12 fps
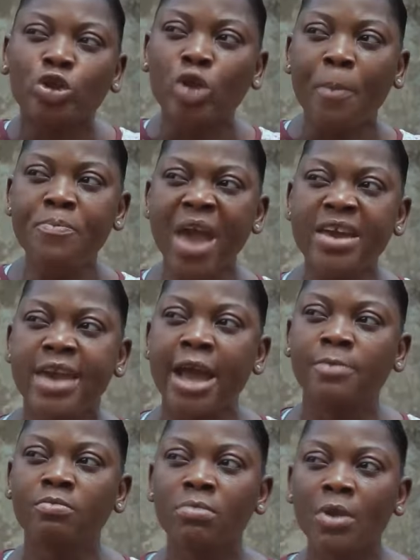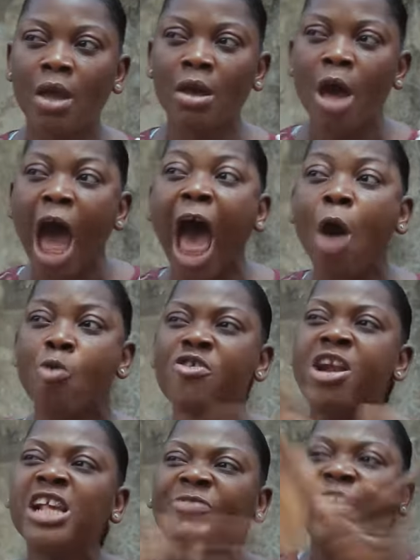to stop me again, I
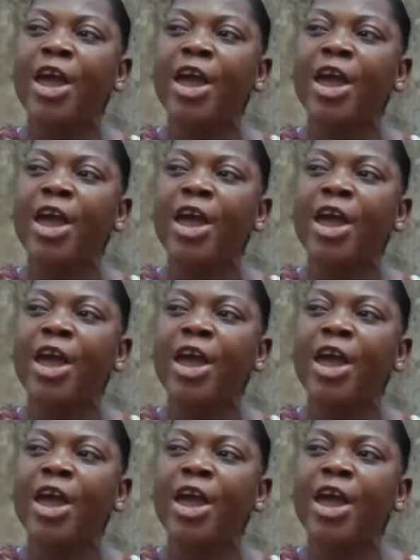will release